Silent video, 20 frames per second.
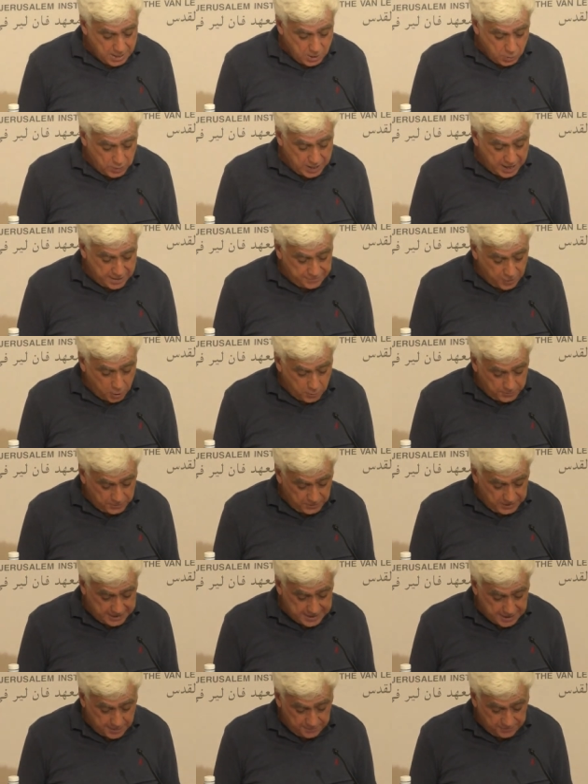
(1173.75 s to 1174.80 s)
We have
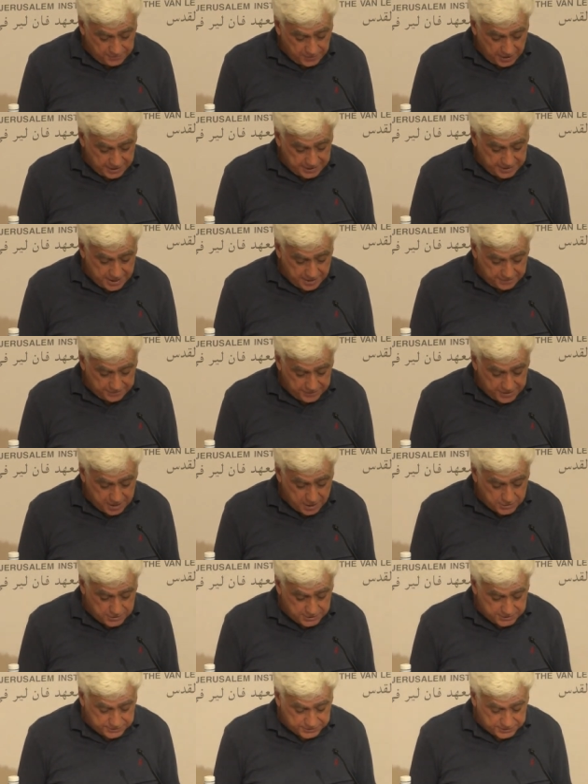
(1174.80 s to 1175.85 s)
hopefully come far enough in
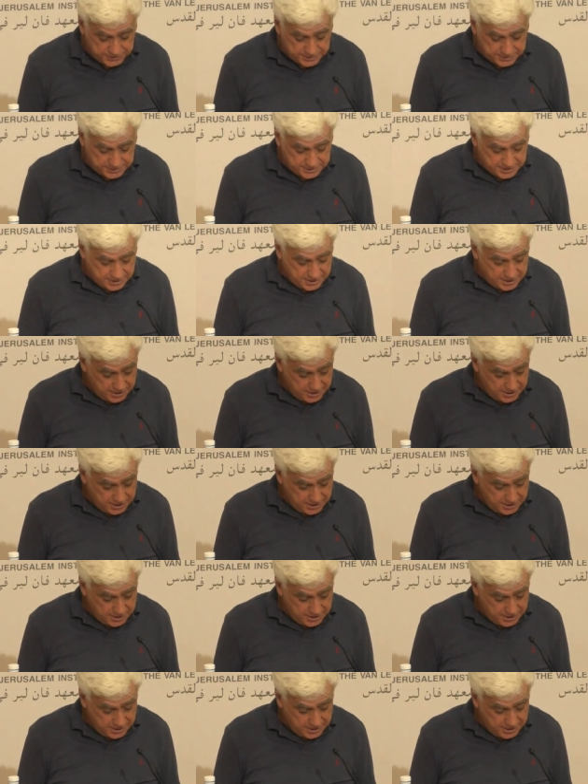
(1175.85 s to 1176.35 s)
our histories